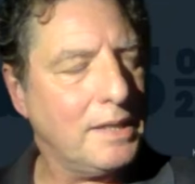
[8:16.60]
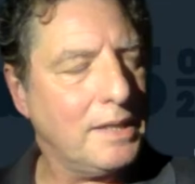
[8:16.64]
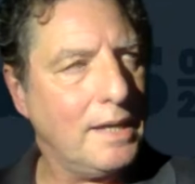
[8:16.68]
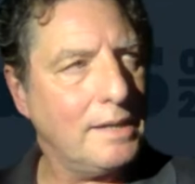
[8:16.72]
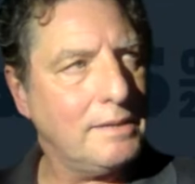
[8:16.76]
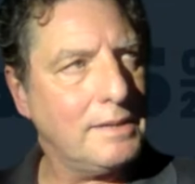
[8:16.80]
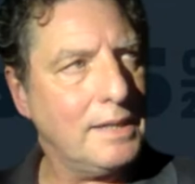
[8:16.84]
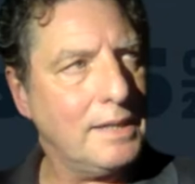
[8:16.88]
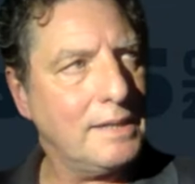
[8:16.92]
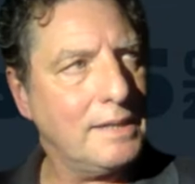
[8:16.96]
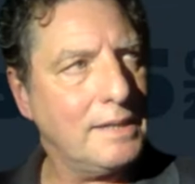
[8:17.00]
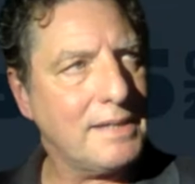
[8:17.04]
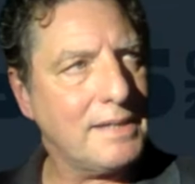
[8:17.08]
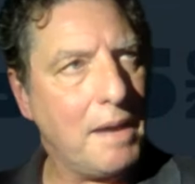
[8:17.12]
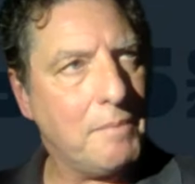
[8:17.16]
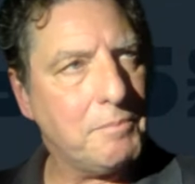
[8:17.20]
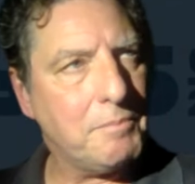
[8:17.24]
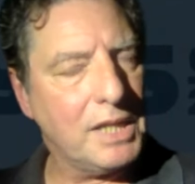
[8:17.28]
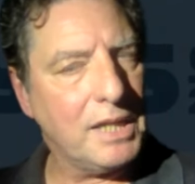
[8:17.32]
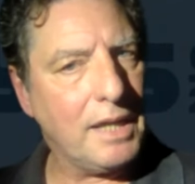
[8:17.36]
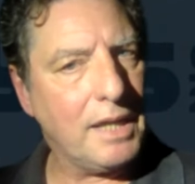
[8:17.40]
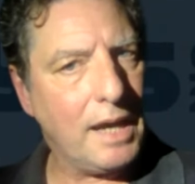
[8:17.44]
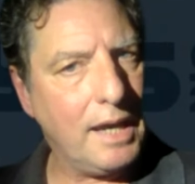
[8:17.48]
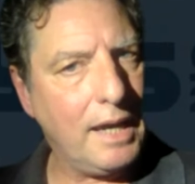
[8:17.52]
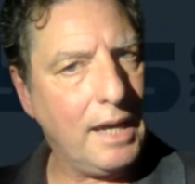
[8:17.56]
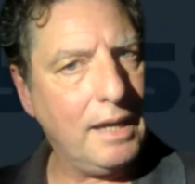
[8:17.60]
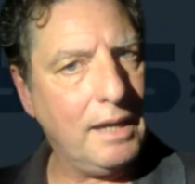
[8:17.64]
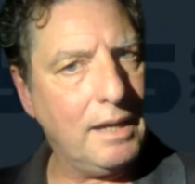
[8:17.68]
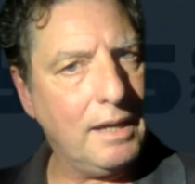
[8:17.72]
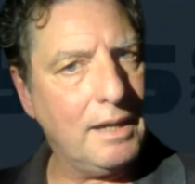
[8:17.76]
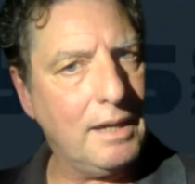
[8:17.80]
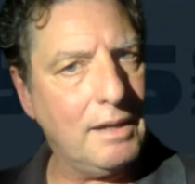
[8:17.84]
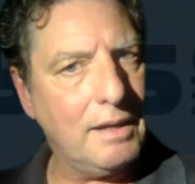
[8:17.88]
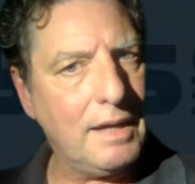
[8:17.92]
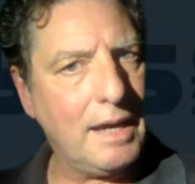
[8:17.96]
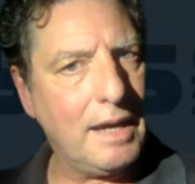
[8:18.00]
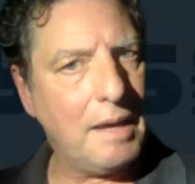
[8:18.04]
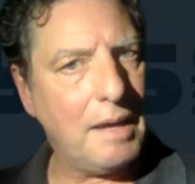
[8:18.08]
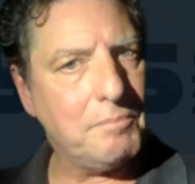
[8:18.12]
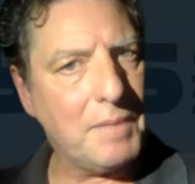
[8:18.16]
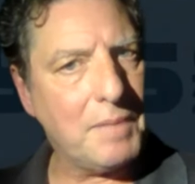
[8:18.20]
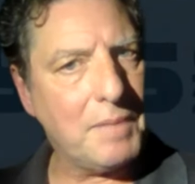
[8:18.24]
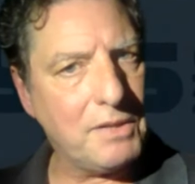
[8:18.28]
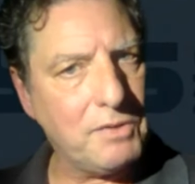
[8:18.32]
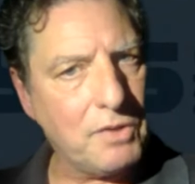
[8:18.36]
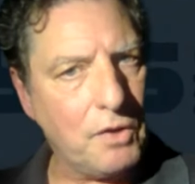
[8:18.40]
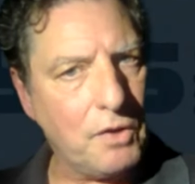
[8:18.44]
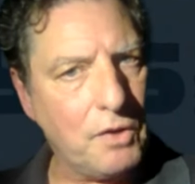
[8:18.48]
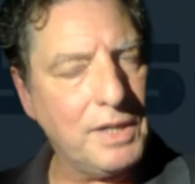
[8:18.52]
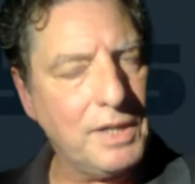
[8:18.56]
did M&A and
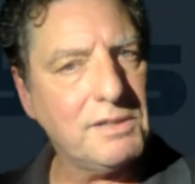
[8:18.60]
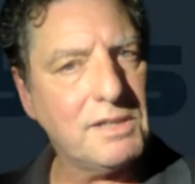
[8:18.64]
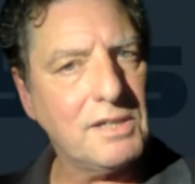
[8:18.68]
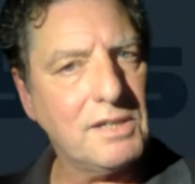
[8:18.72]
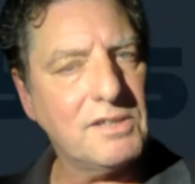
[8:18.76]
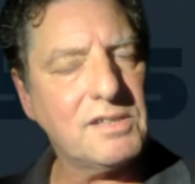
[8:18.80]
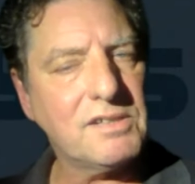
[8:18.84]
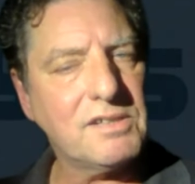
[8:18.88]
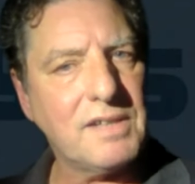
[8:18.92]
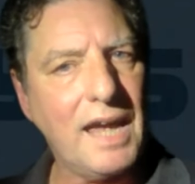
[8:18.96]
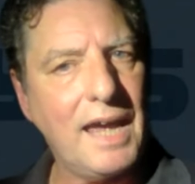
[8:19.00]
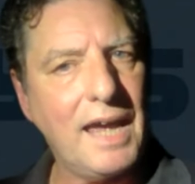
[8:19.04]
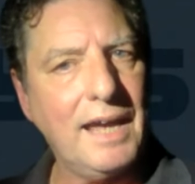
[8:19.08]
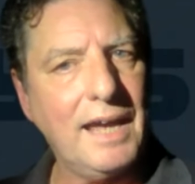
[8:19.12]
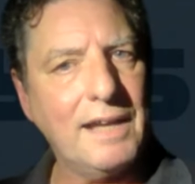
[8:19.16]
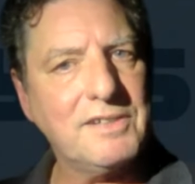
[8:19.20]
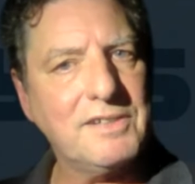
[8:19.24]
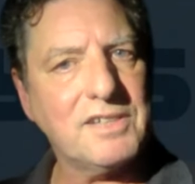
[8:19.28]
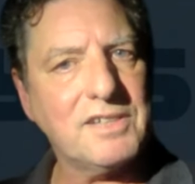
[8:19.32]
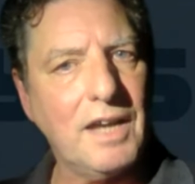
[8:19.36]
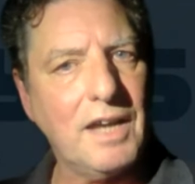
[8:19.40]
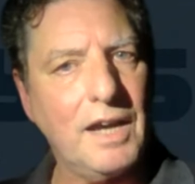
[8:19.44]
minority stakes,